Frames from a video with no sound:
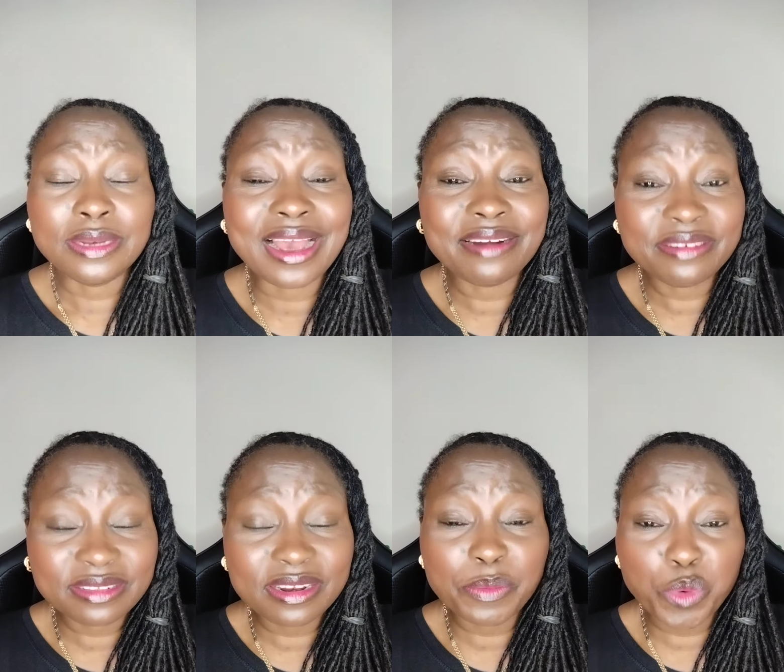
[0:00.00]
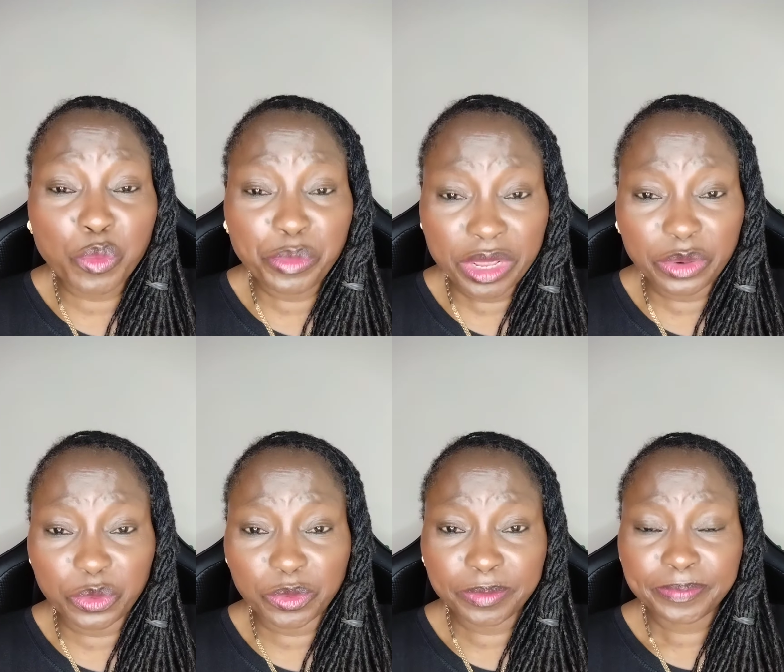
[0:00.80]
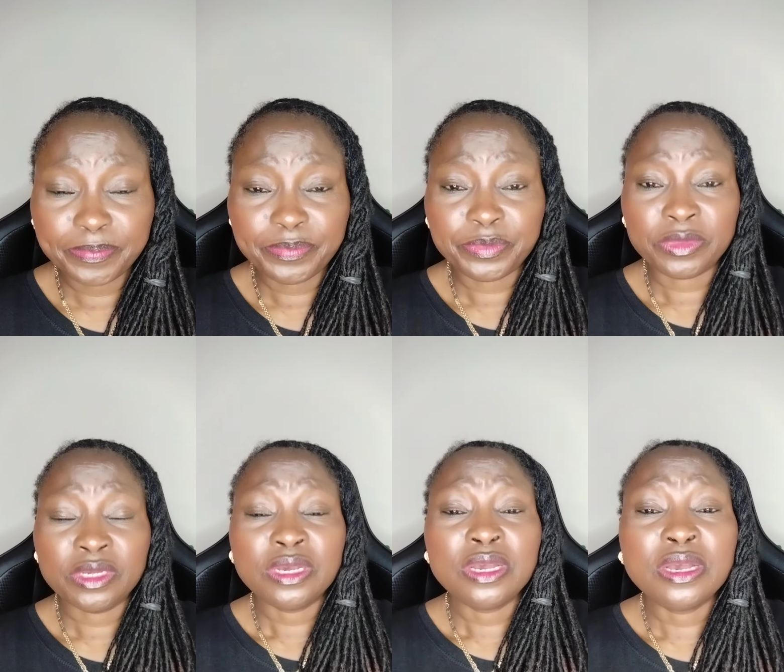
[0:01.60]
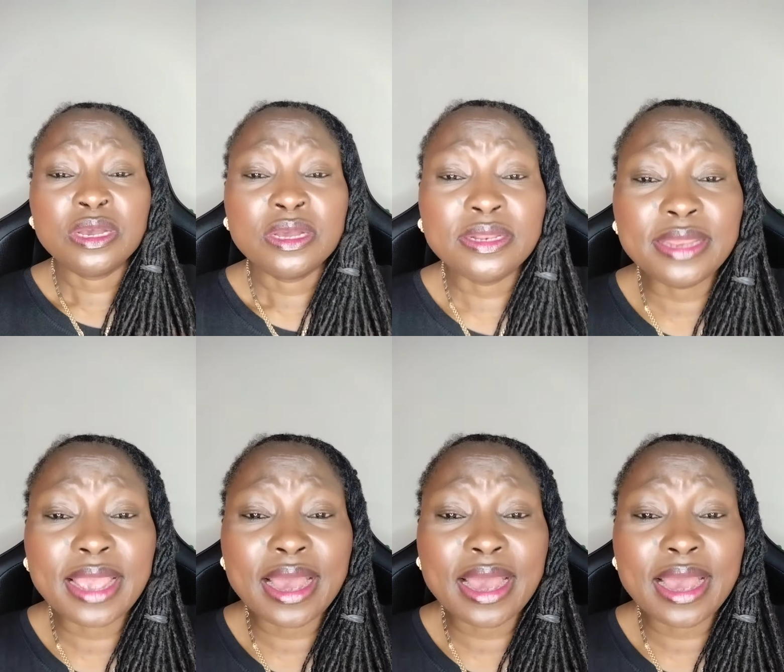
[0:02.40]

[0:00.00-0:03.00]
that are reasonable men, they